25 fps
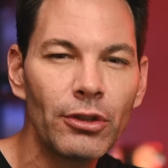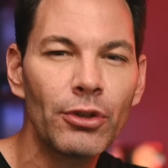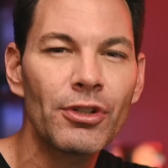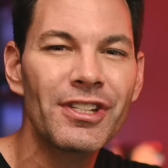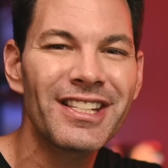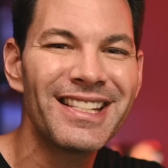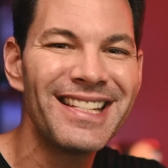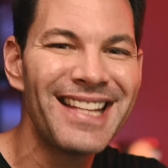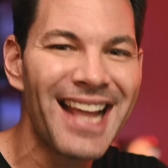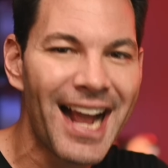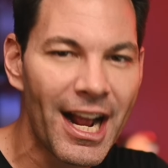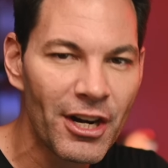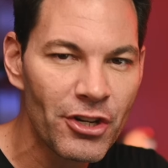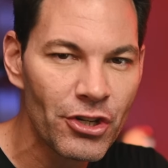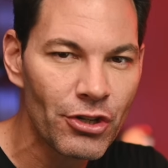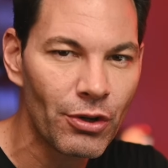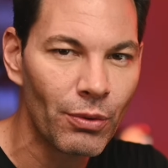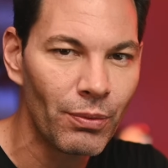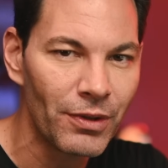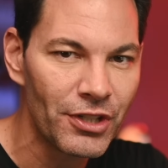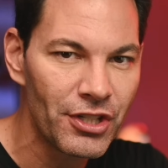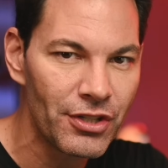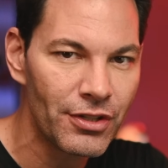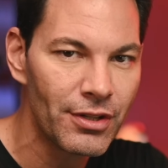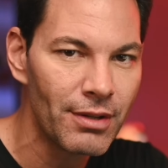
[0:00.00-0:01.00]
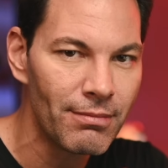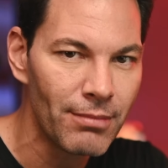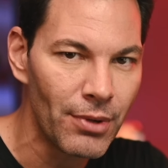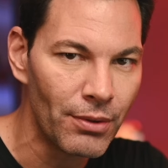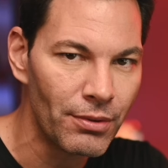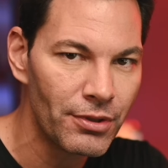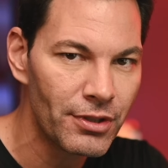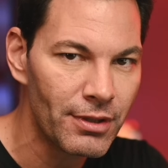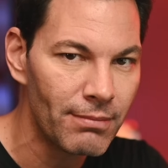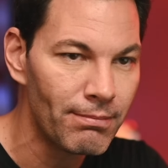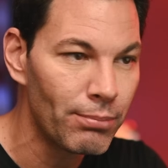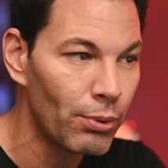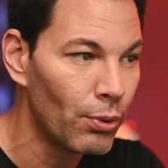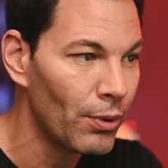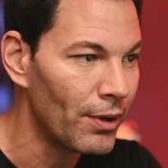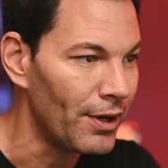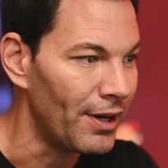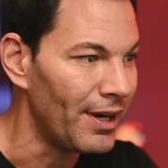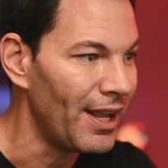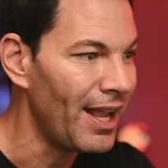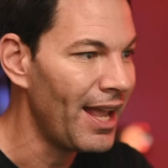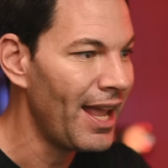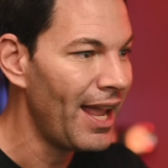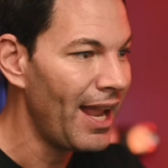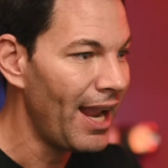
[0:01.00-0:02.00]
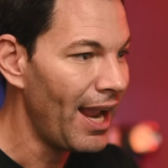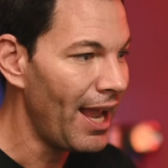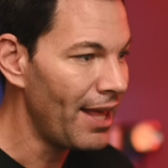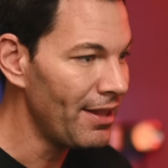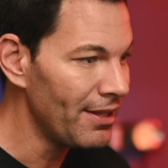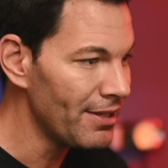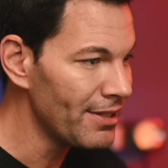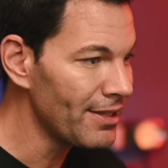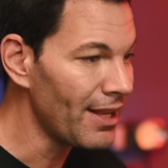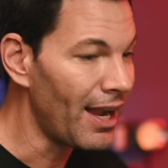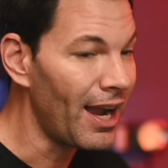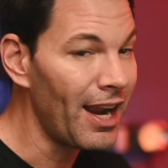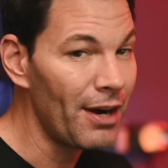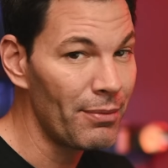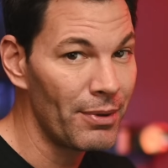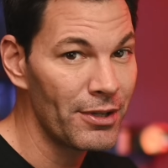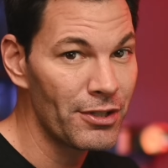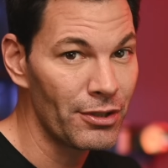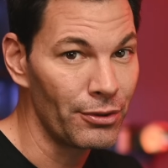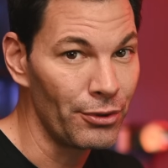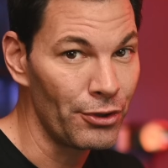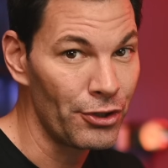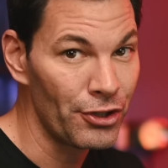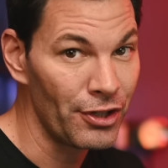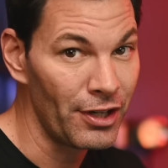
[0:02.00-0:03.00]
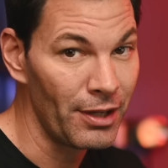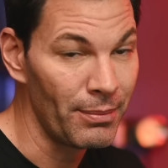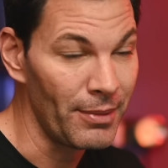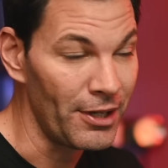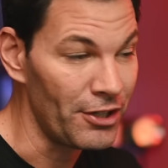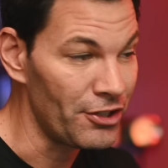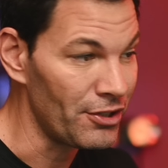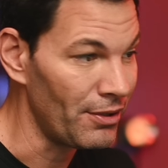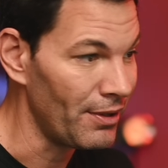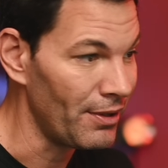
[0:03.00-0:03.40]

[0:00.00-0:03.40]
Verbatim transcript: looks natural, which is the most important. And this is a high resolution image,